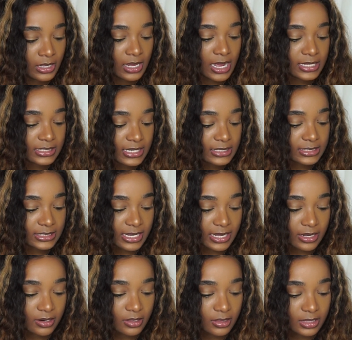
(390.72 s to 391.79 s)
As I
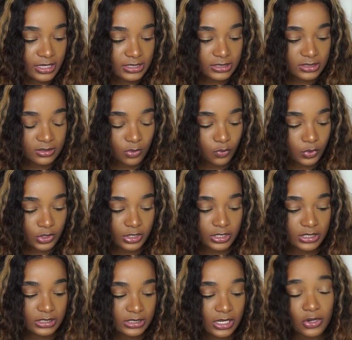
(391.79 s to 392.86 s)
said, this
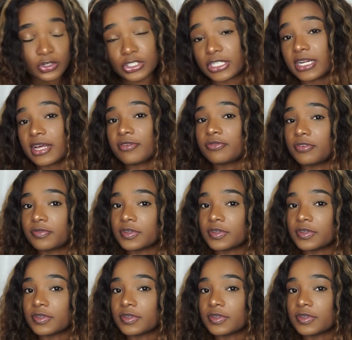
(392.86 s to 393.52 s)
was $150.